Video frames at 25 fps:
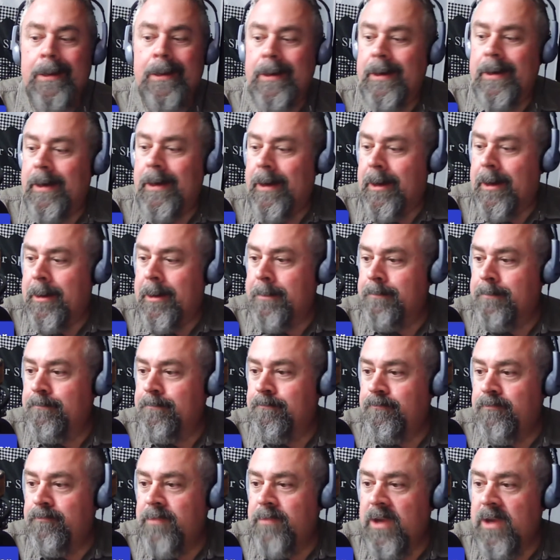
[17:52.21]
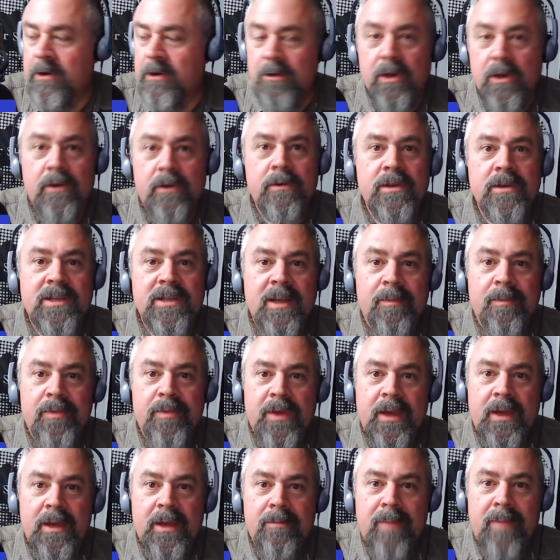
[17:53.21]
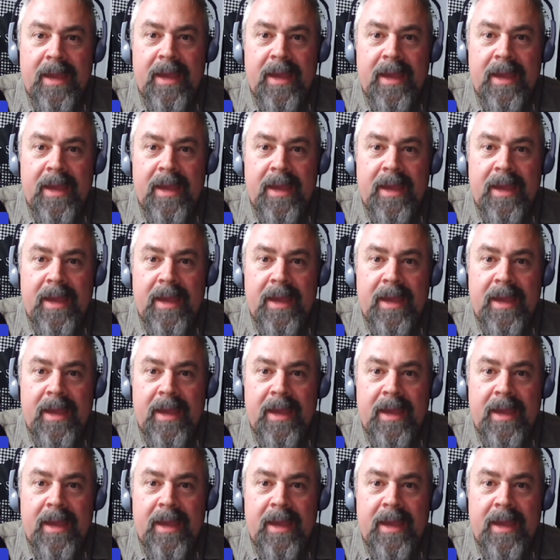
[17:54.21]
learned something,